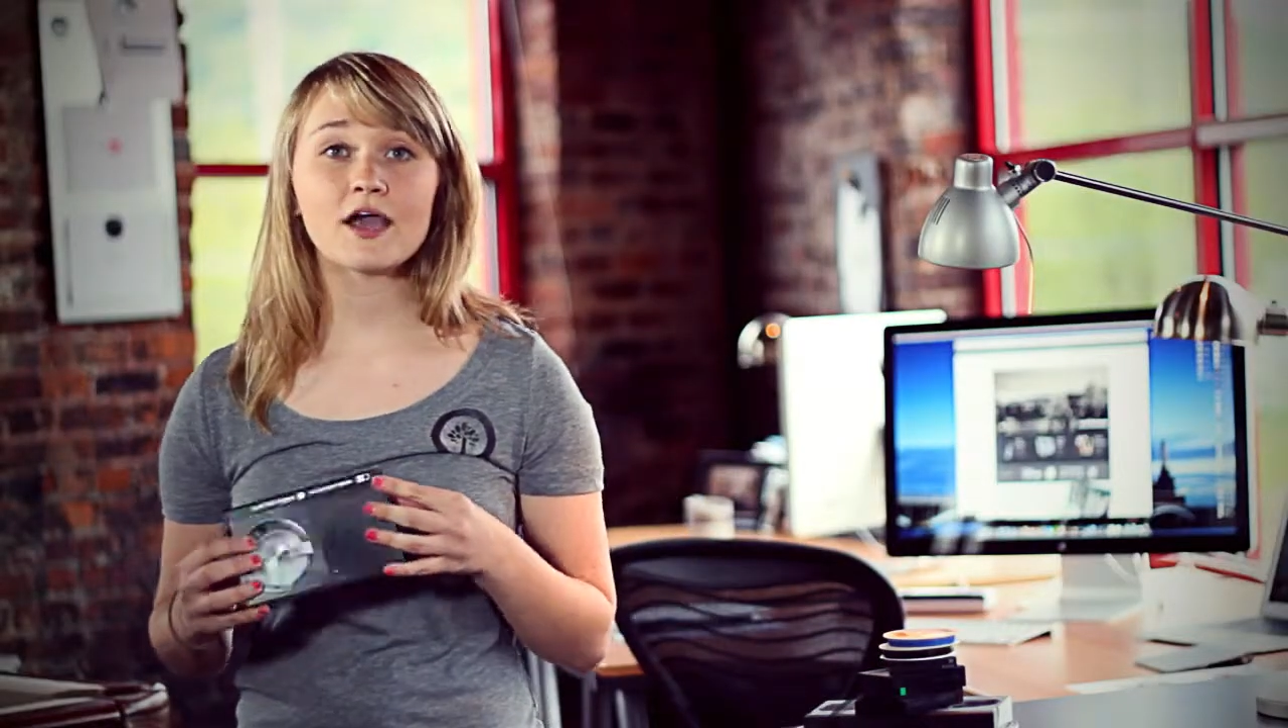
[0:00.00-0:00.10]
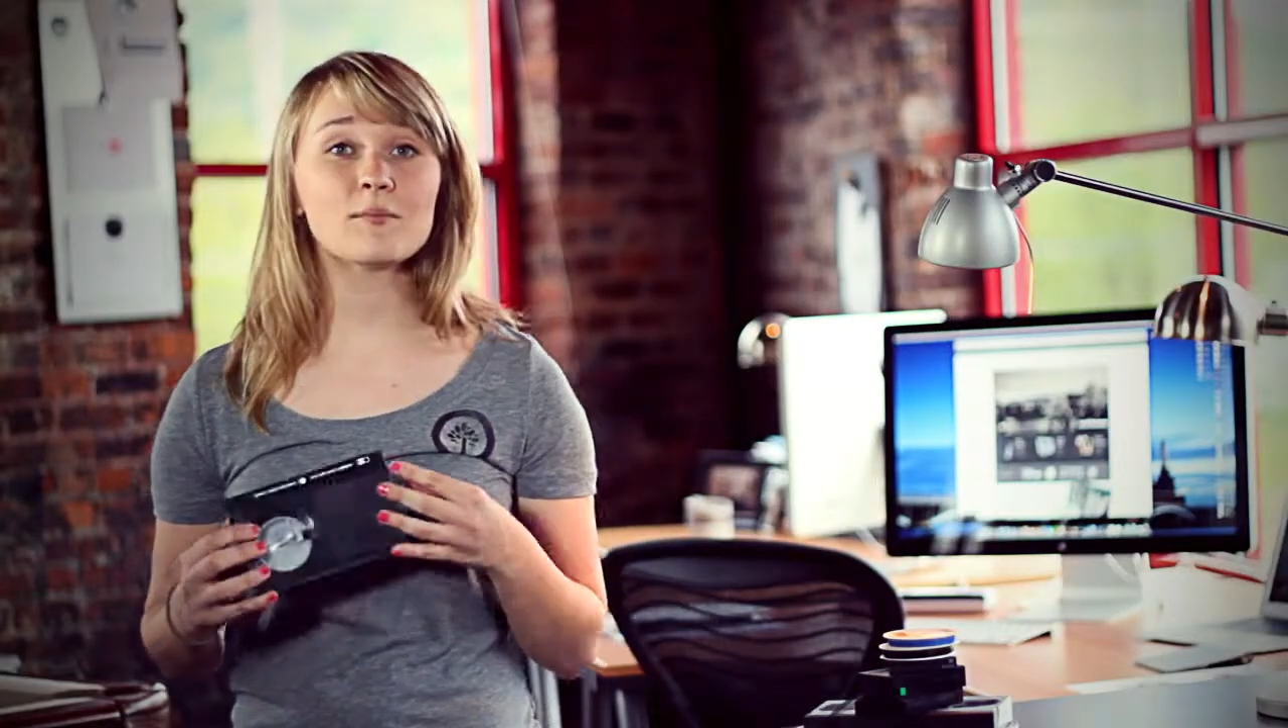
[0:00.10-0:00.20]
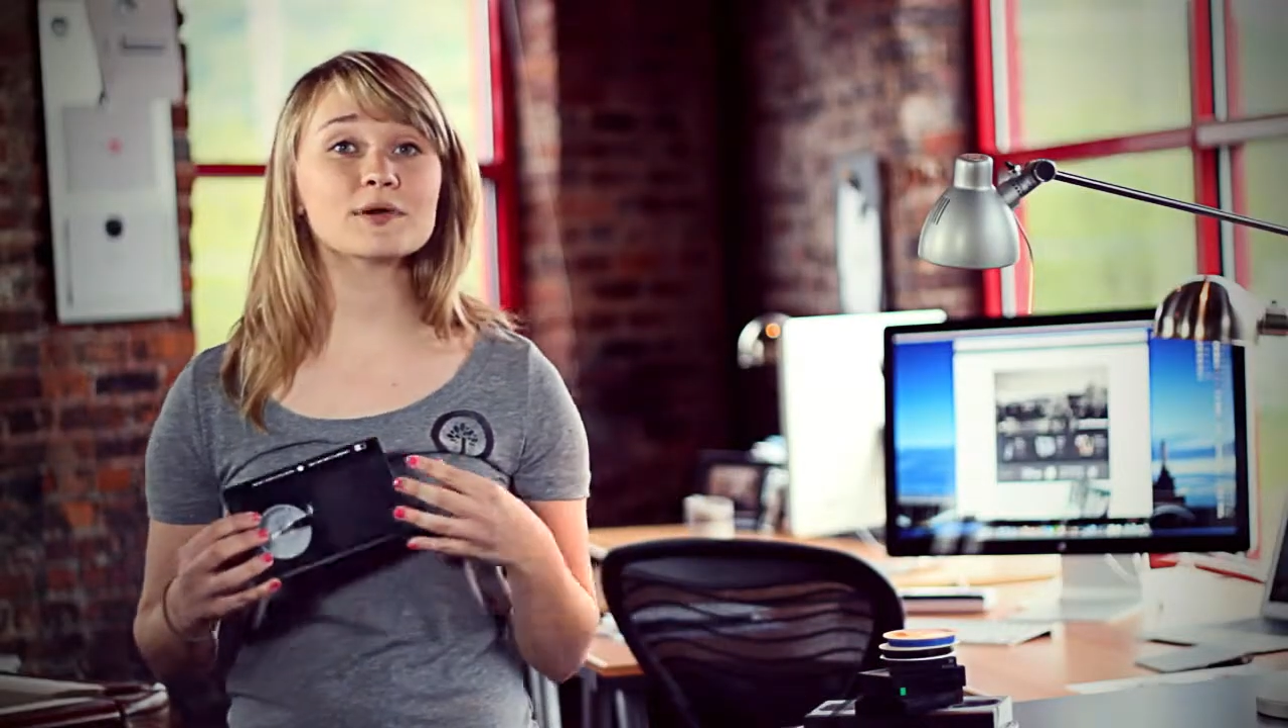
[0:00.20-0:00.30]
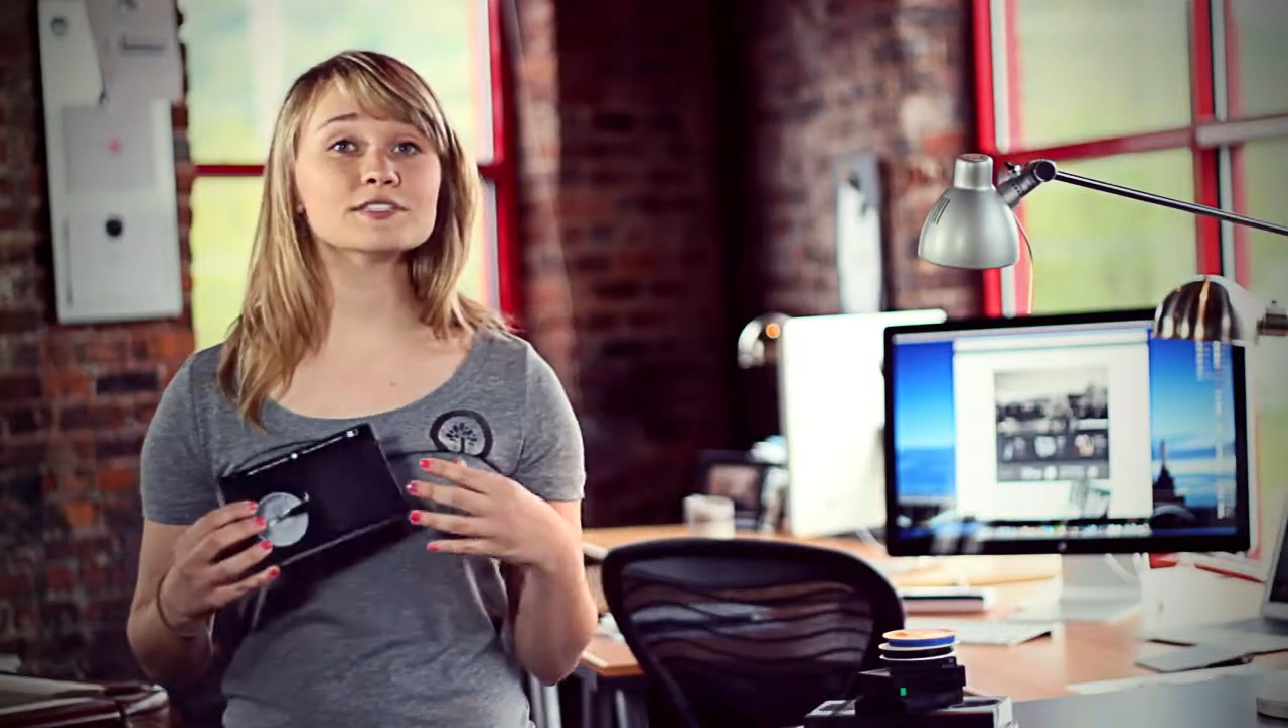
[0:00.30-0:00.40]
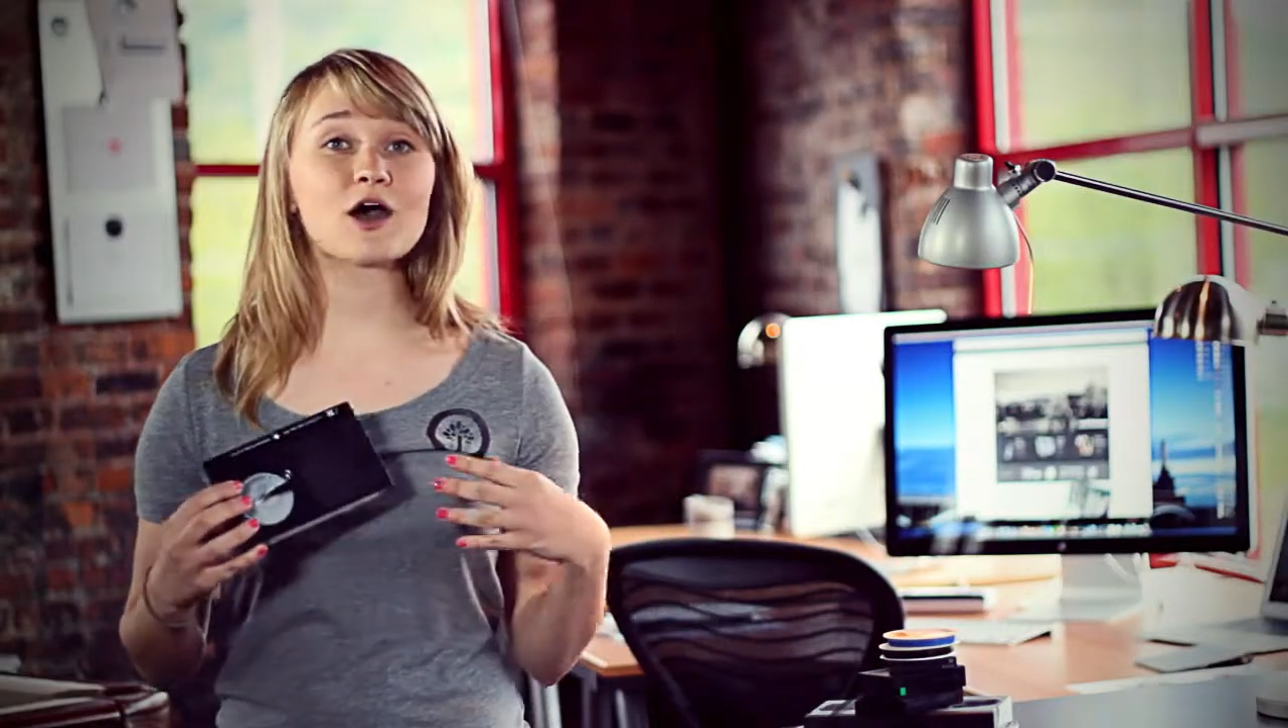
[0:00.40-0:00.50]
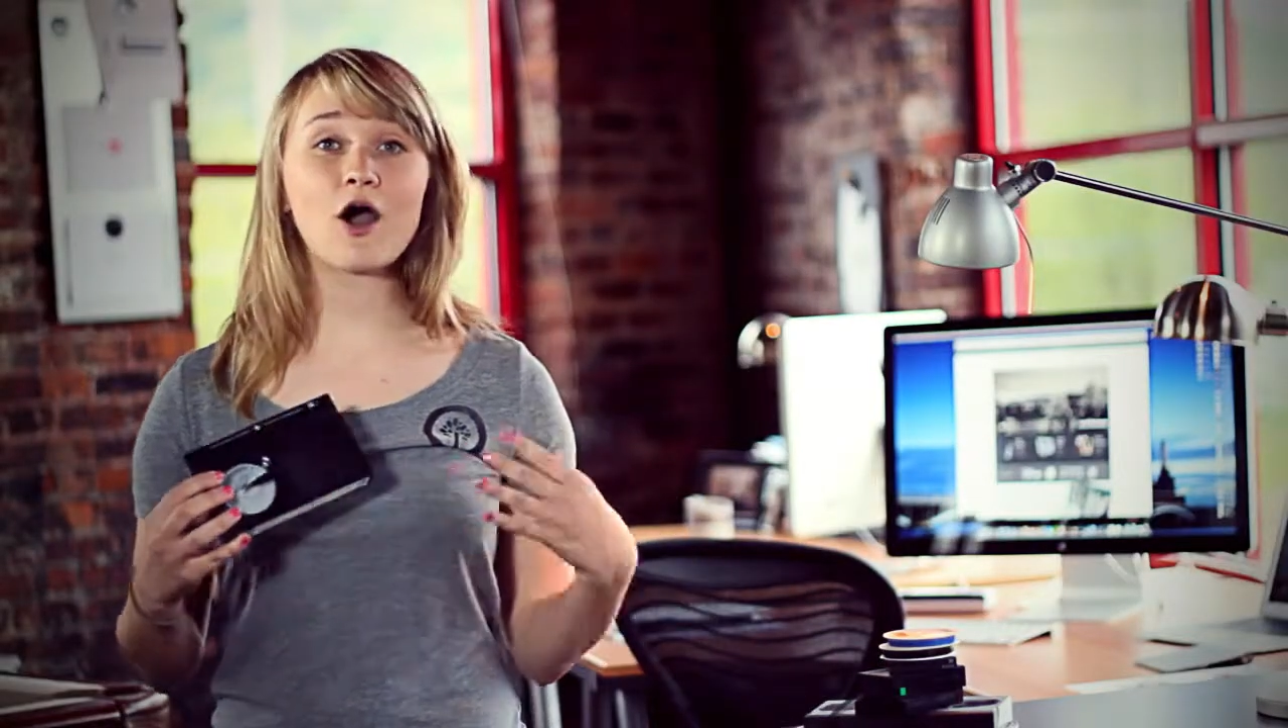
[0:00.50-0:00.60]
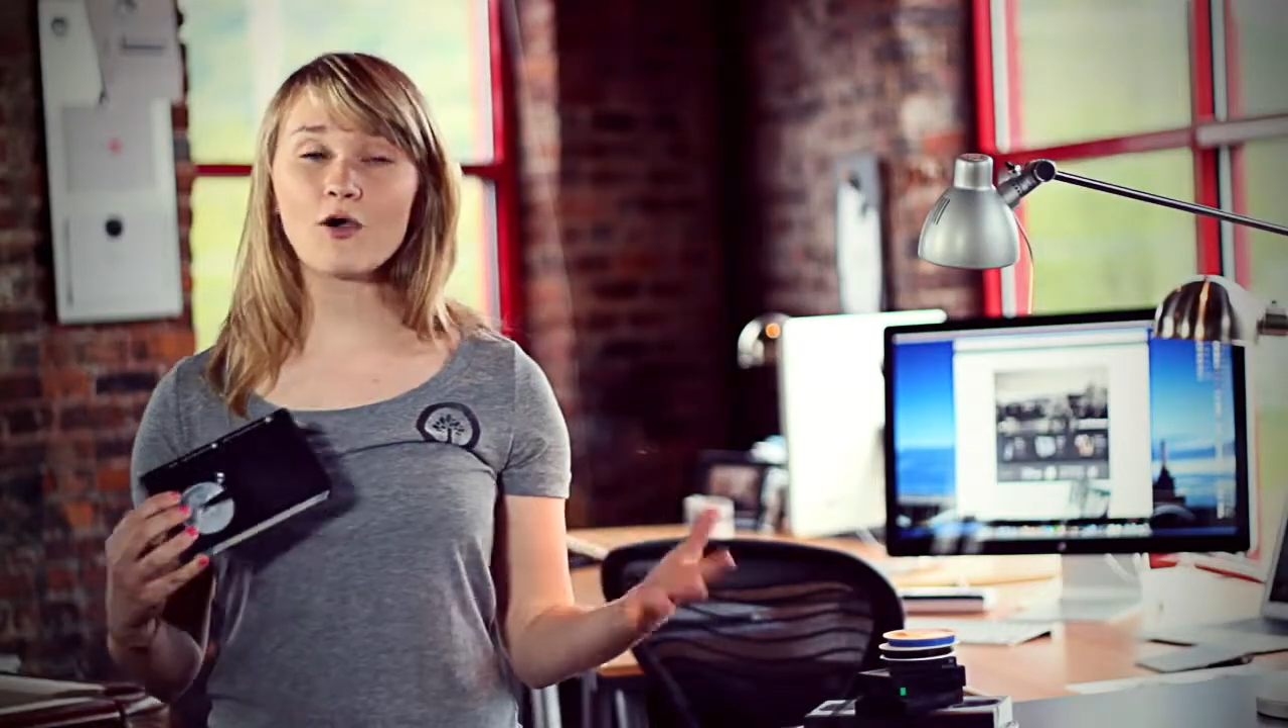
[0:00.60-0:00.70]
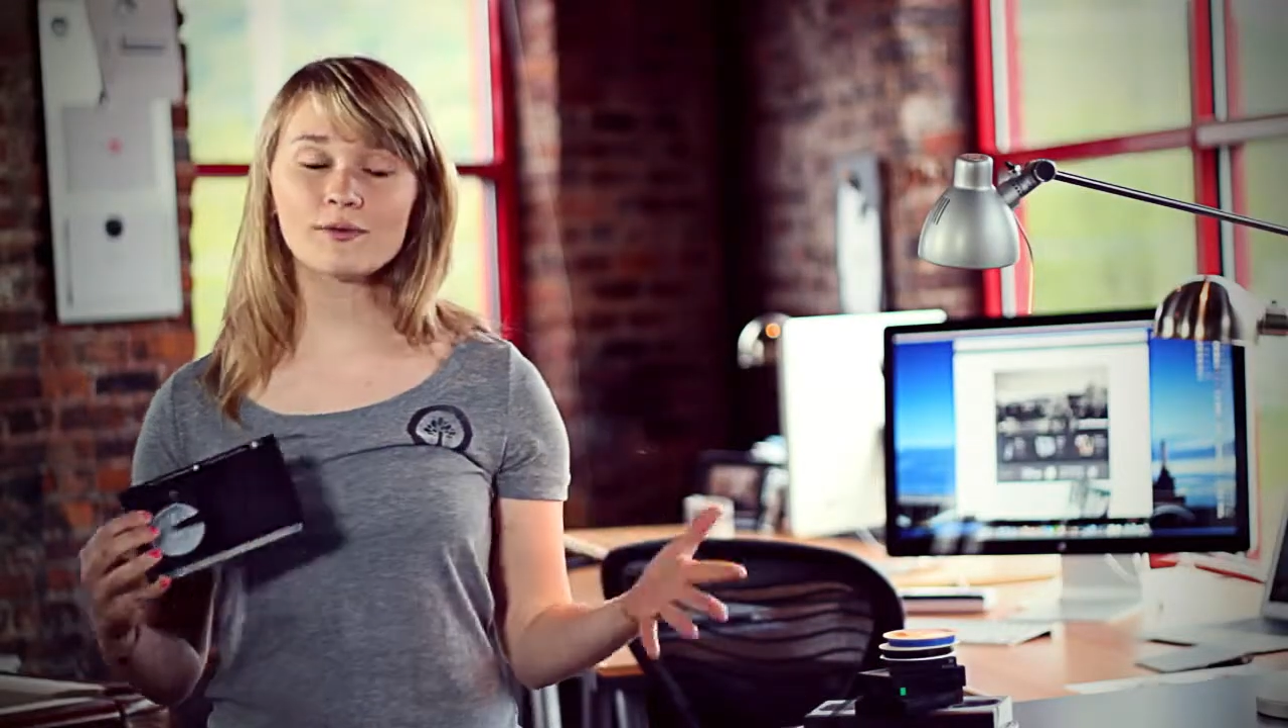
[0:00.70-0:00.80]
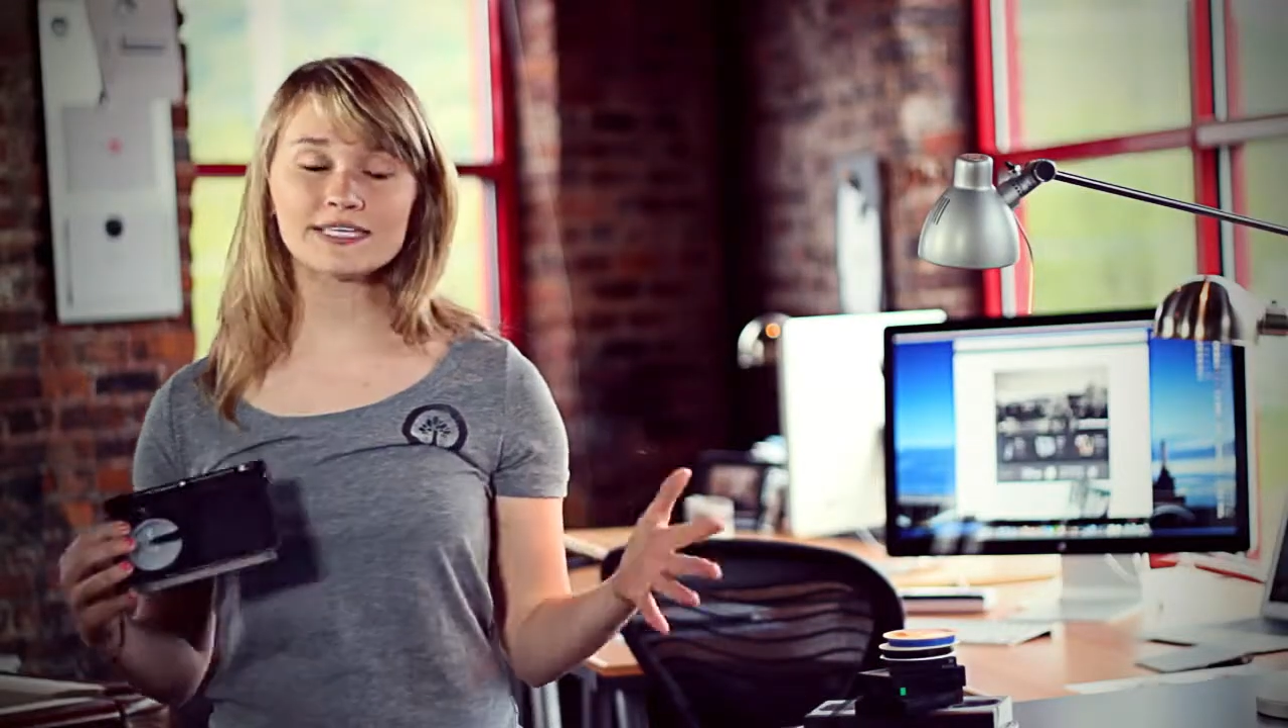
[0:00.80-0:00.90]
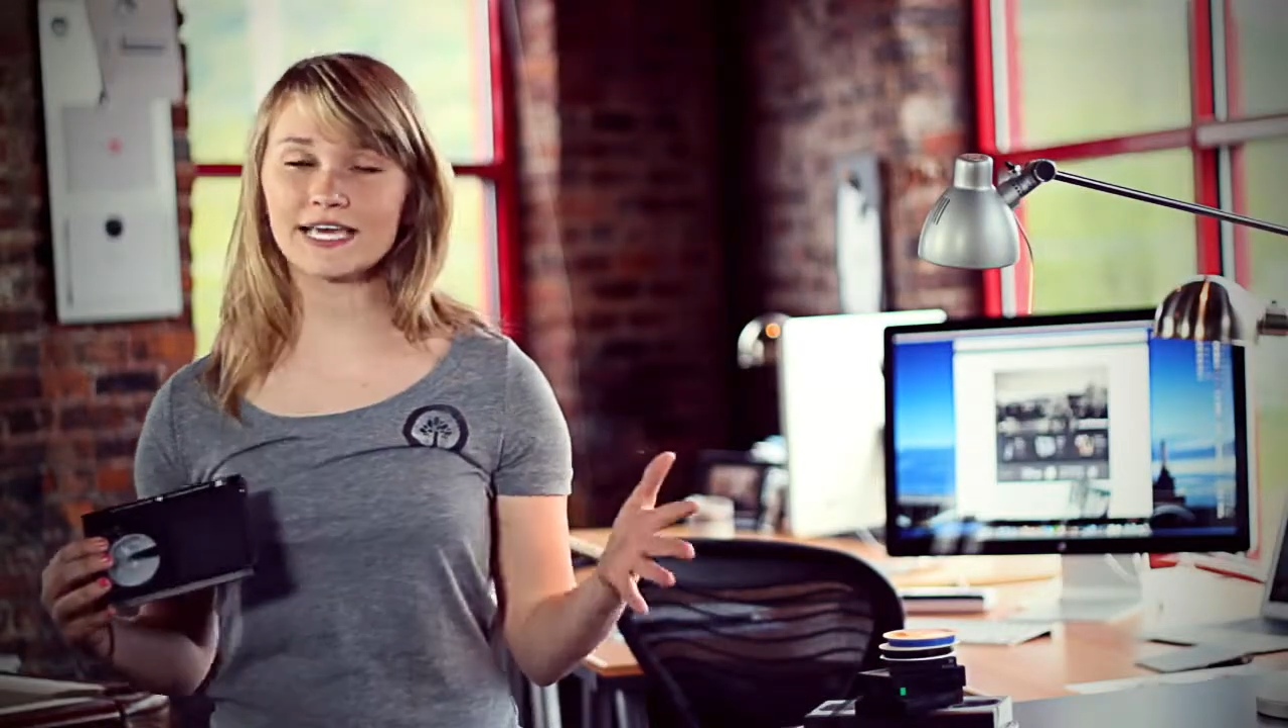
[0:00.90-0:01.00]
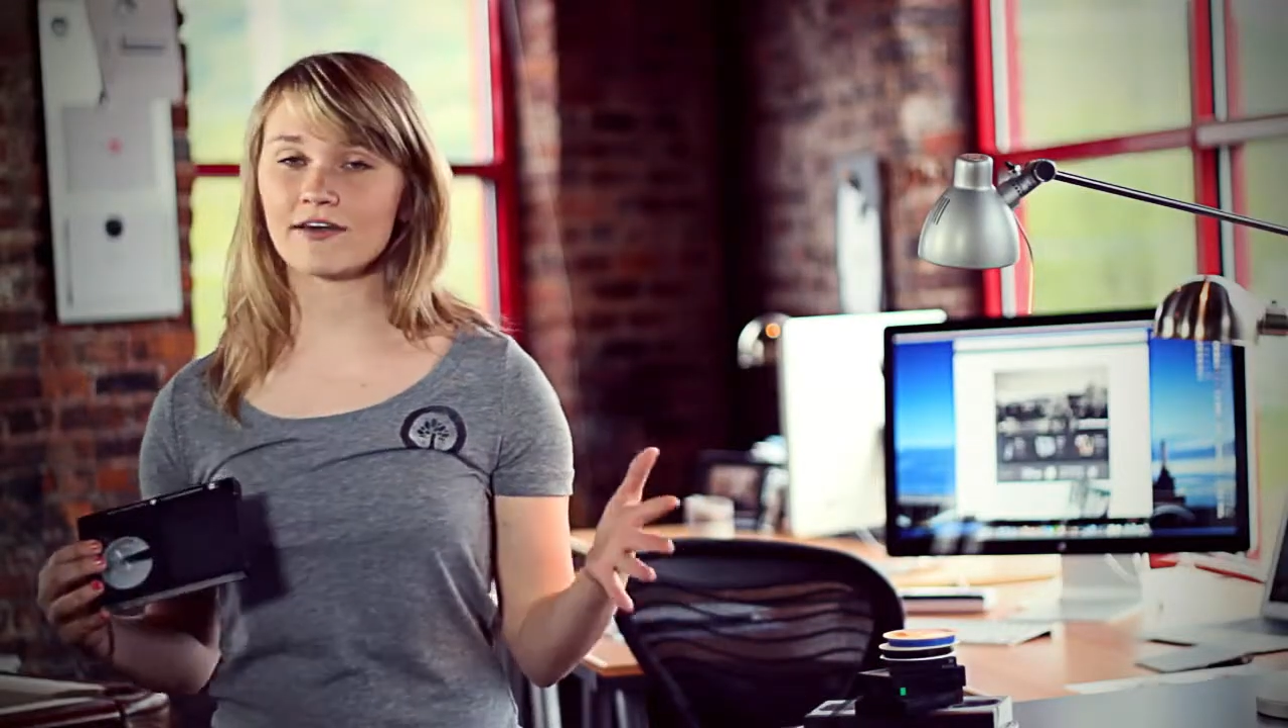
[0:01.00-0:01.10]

almost always